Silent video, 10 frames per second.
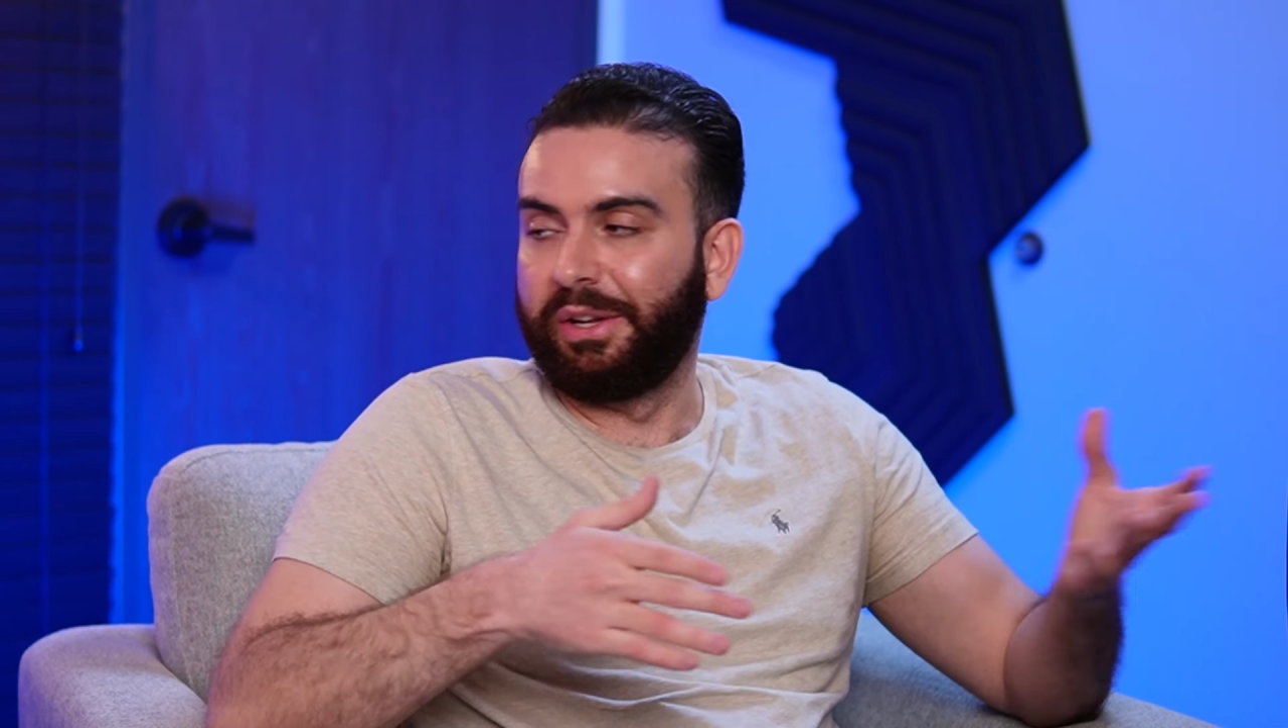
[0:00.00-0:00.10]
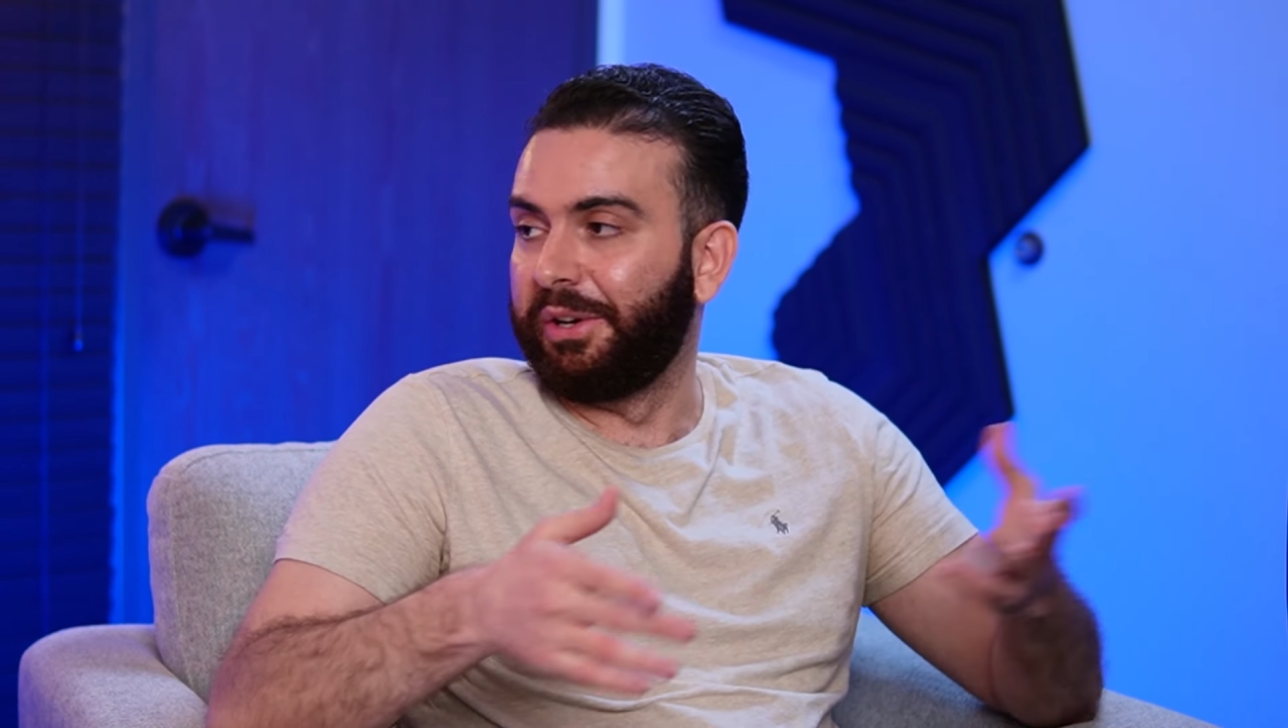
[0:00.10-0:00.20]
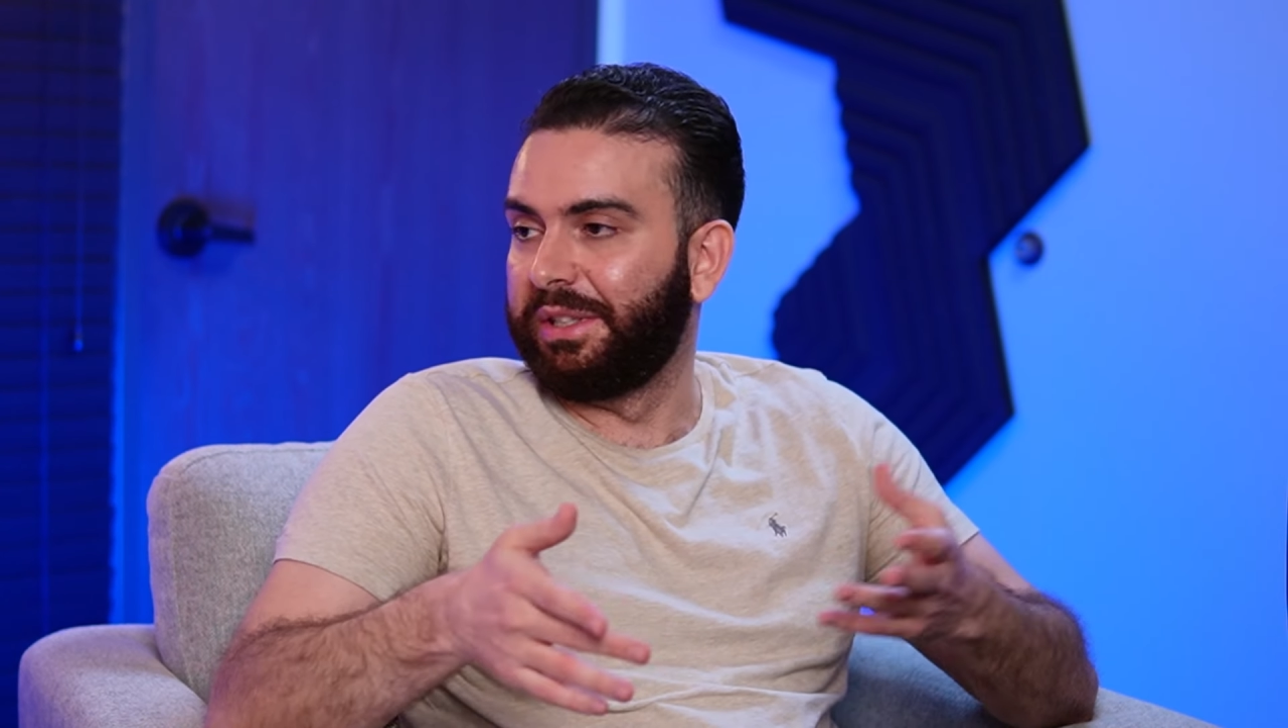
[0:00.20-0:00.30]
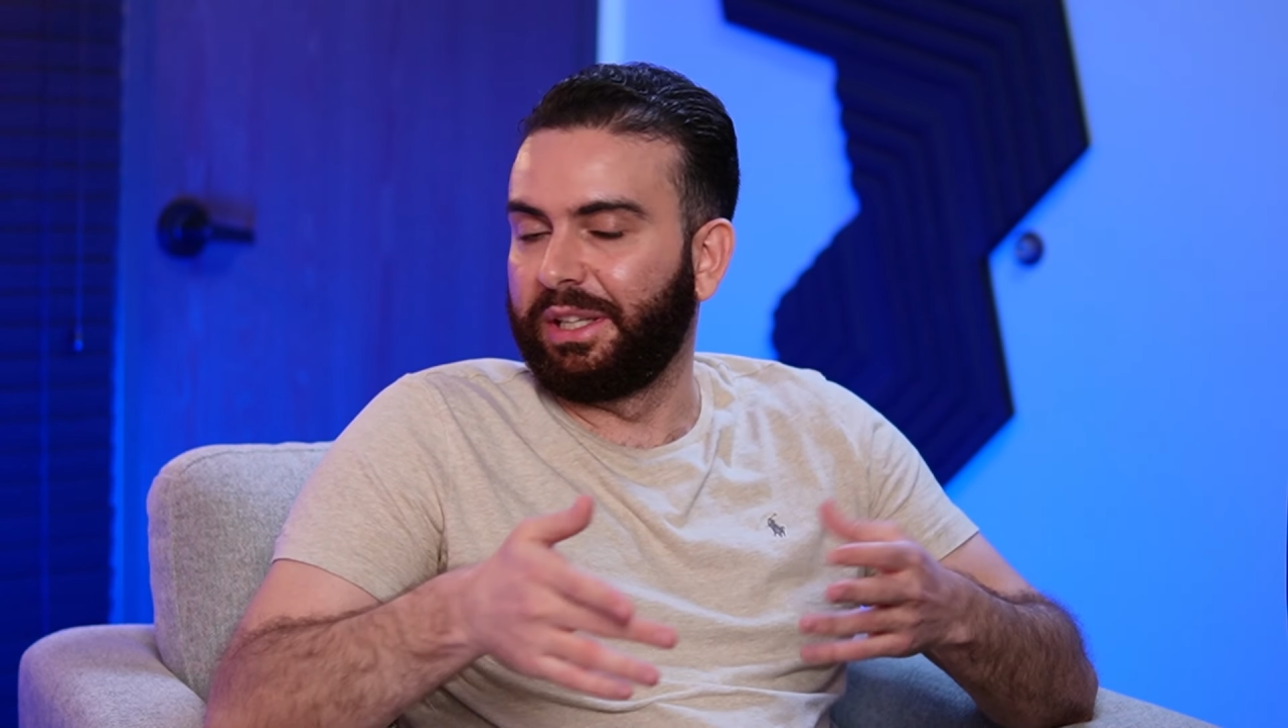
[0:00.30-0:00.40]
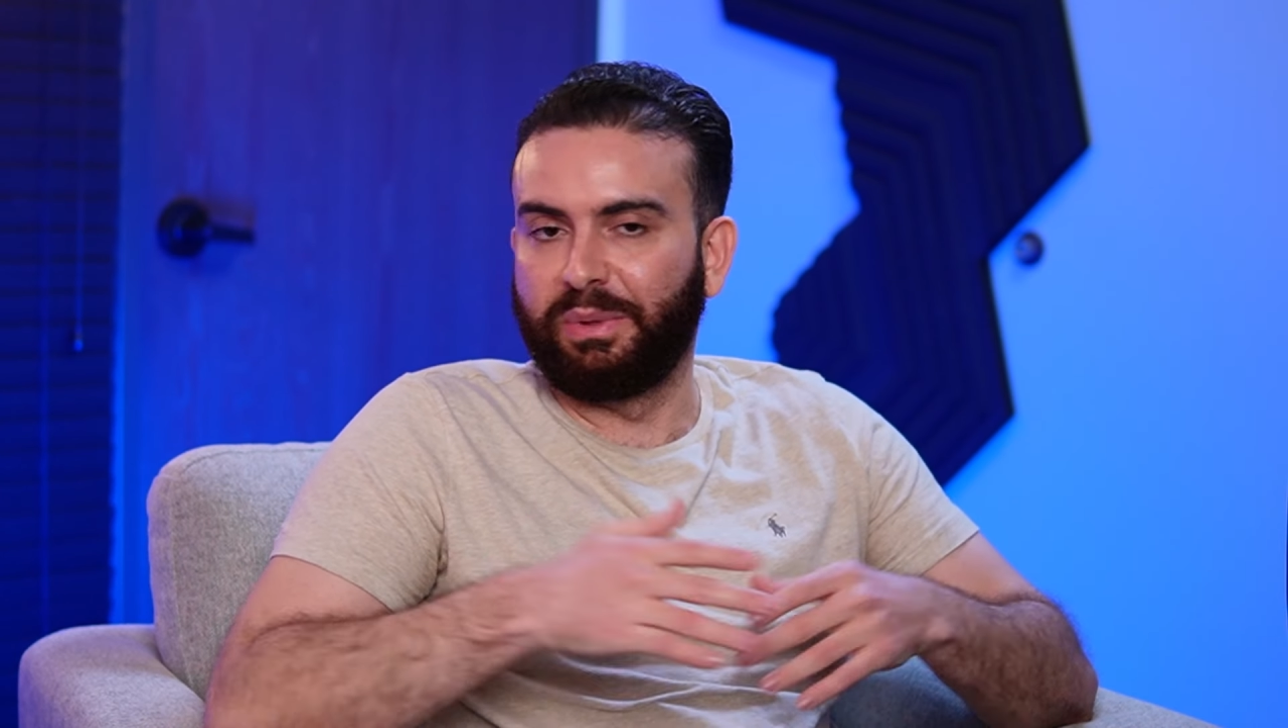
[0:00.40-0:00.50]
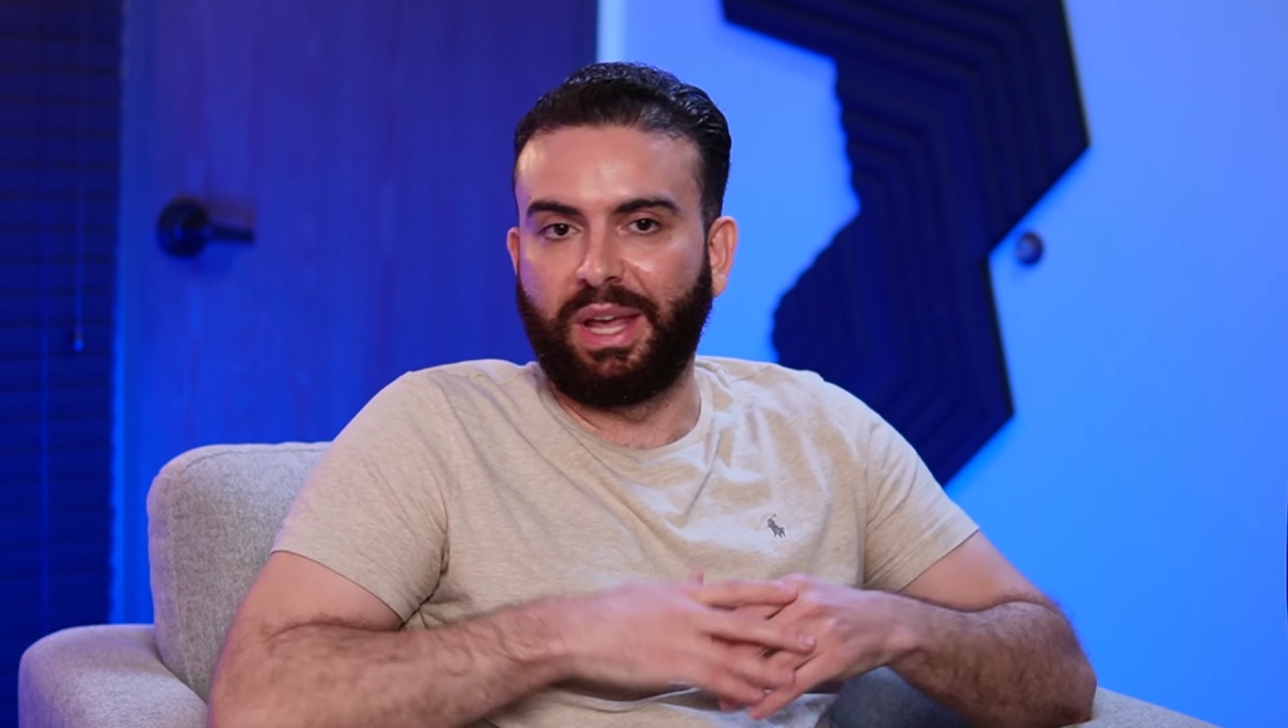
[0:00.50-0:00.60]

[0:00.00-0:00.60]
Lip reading: intersects with